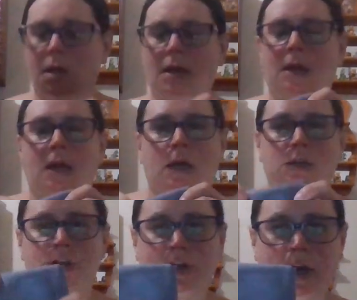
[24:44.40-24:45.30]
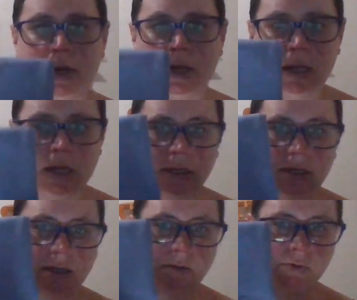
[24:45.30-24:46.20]
I had started
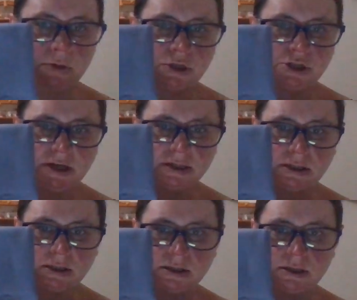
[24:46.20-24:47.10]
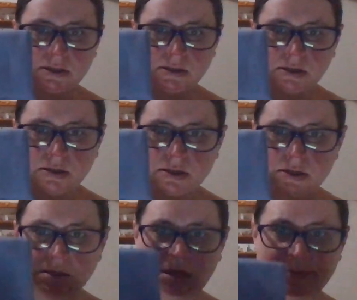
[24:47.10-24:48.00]
it, it was just
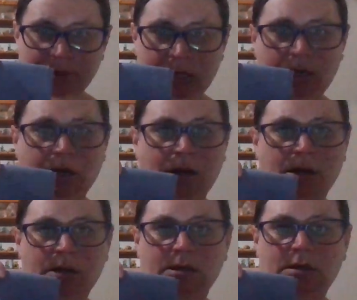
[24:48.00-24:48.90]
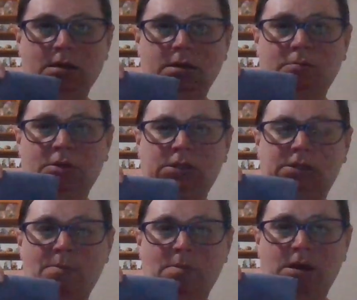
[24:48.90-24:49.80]
up here. This is
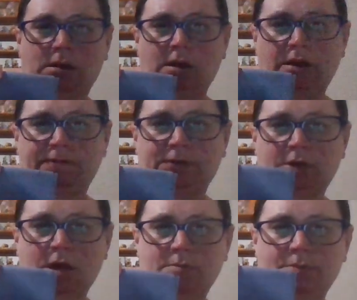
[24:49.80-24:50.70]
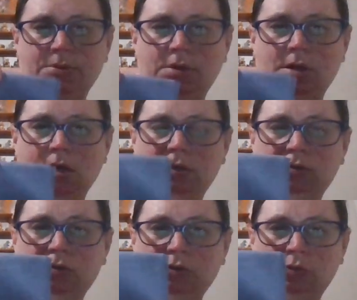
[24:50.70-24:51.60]
the middle of the top.
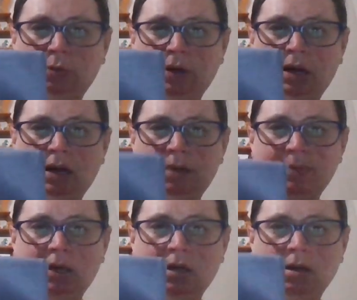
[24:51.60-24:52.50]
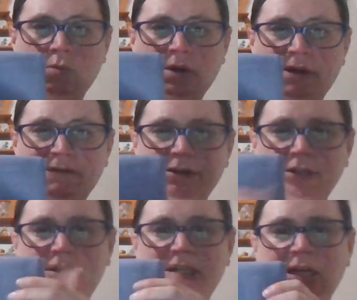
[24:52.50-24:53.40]
So just working up here when I
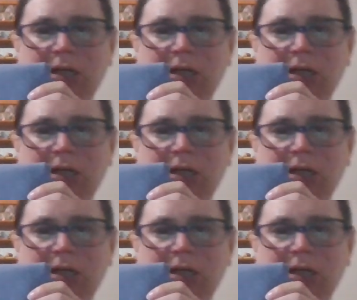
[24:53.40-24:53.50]
first did